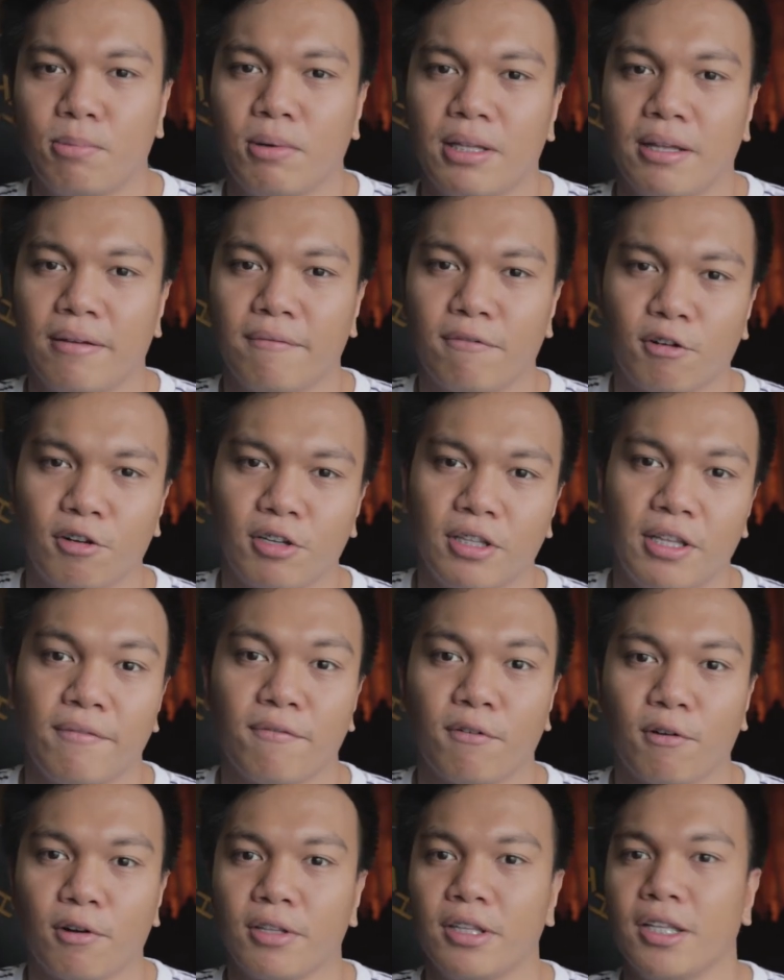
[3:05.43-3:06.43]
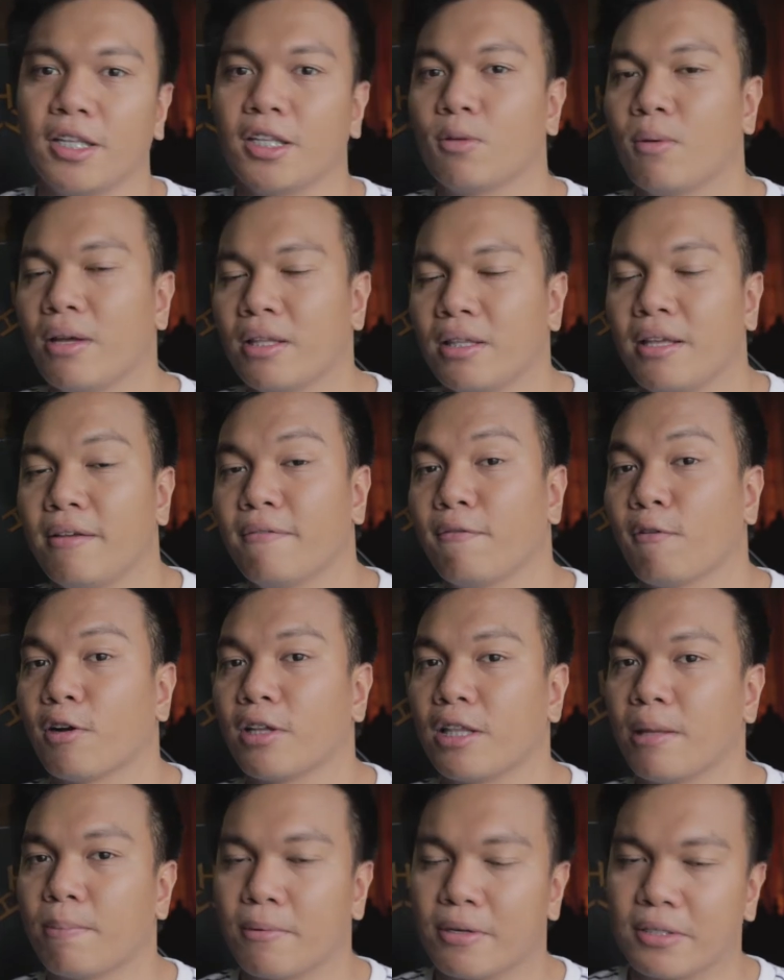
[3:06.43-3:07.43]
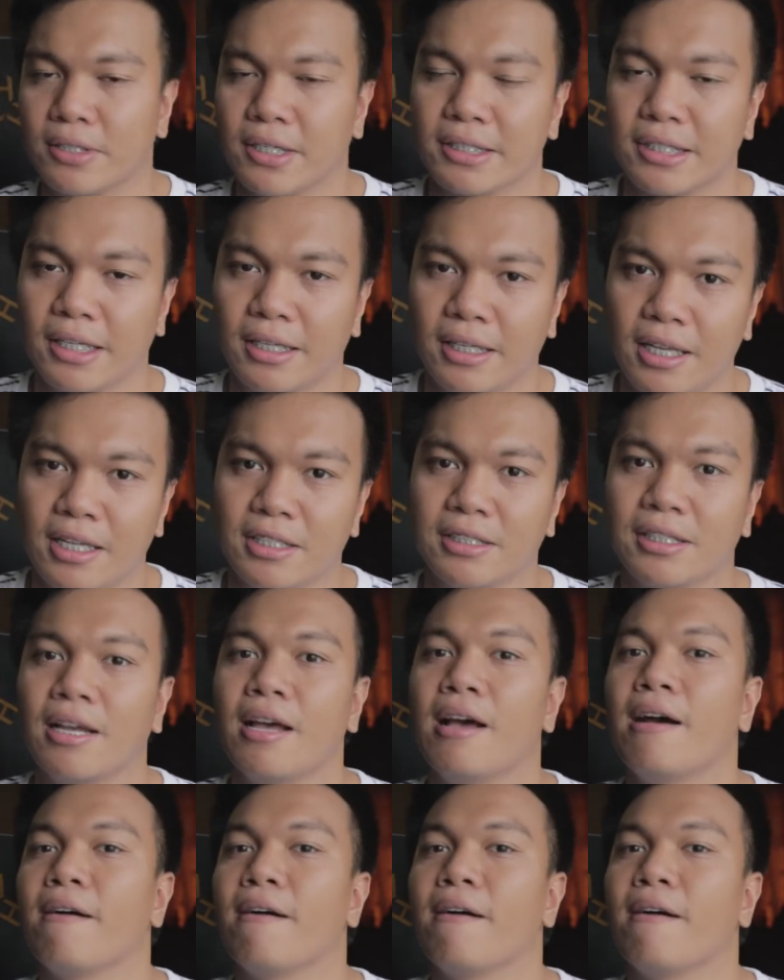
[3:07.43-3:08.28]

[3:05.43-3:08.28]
pwedeng 40-40-20, 40% sa needs,